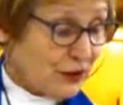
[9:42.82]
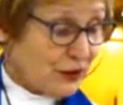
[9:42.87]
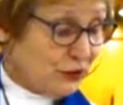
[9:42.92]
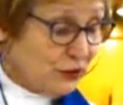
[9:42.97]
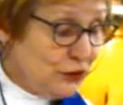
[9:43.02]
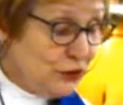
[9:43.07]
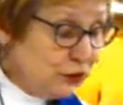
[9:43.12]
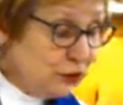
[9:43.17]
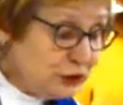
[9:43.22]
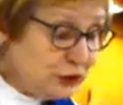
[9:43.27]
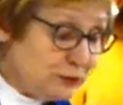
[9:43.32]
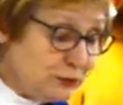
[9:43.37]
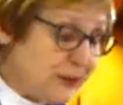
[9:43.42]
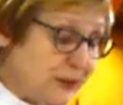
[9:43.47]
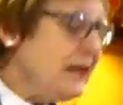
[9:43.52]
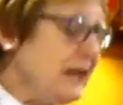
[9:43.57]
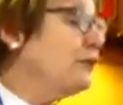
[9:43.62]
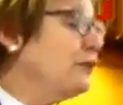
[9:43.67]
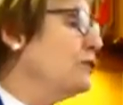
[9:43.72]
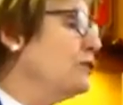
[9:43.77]
you
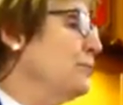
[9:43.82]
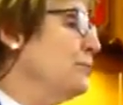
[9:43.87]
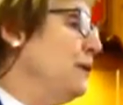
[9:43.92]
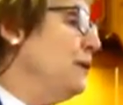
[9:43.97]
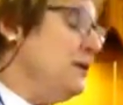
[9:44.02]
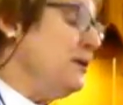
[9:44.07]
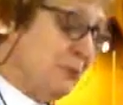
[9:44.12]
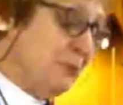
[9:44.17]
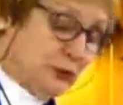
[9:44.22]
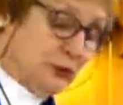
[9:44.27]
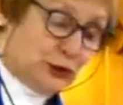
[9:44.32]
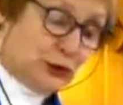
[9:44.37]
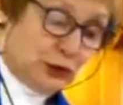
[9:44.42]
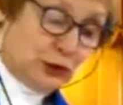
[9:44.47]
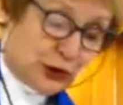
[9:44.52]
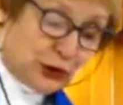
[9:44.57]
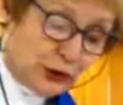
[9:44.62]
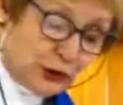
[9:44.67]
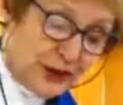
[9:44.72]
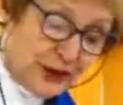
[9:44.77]
speak to people's
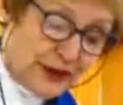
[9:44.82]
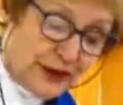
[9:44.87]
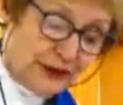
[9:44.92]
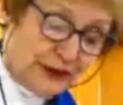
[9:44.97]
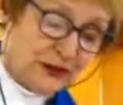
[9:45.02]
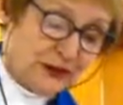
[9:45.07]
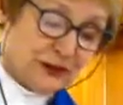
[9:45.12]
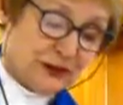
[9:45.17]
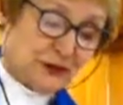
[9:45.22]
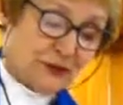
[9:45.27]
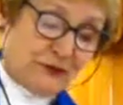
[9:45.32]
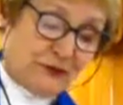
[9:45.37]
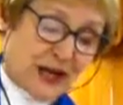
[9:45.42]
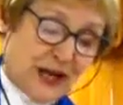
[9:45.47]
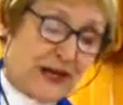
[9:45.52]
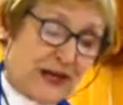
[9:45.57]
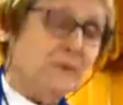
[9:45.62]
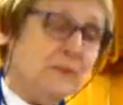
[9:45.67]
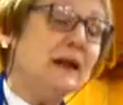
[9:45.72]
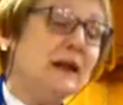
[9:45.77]
yearnings to
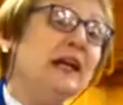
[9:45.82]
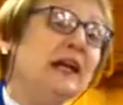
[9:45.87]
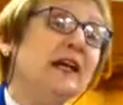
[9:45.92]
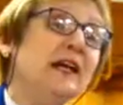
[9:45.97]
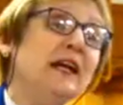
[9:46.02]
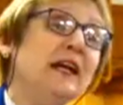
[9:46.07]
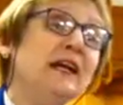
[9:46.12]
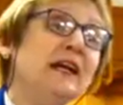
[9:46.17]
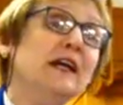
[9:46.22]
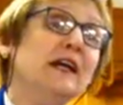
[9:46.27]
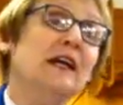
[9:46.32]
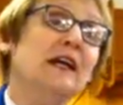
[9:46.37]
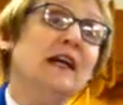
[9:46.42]
find meaning